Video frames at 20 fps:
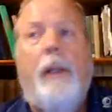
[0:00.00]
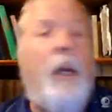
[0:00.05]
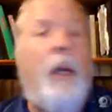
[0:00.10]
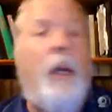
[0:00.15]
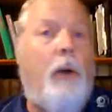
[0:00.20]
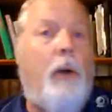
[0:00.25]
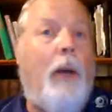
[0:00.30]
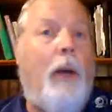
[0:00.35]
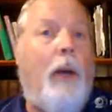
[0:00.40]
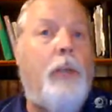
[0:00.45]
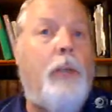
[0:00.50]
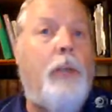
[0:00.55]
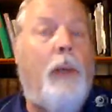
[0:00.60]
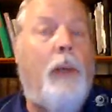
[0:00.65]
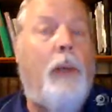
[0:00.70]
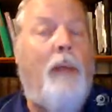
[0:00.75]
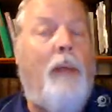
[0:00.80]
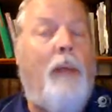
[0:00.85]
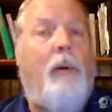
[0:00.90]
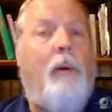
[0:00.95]
the undergraduate
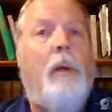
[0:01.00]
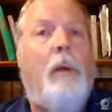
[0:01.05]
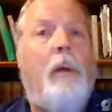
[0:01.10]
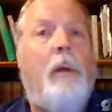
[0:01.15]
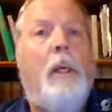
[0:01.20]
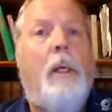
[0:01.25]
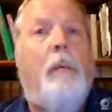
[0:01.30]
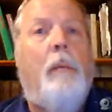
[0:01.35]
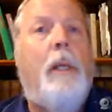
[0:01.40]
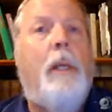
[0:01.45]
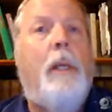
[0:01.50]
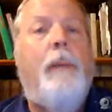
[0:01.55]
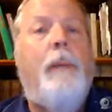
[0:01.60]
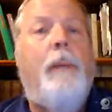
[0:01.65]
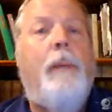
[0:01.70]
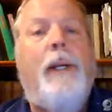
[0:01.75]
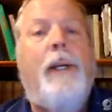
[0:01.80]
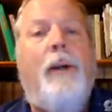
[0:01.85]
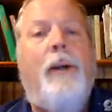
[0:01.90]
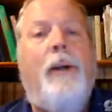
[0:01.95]
level many,
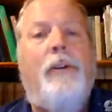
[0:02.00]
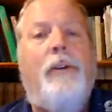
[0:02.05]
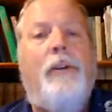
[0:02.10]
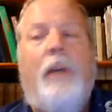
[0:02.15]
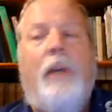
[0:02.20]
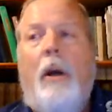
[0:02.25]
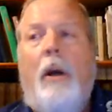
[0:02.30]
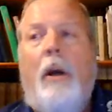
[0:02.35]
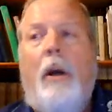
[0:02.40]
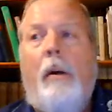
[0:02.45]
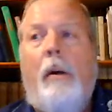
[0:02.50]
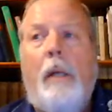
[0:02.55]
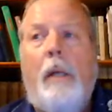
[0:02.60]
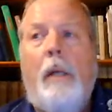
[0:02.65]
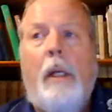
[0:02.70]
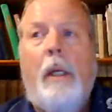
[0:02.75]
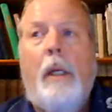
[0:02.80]
many years ago.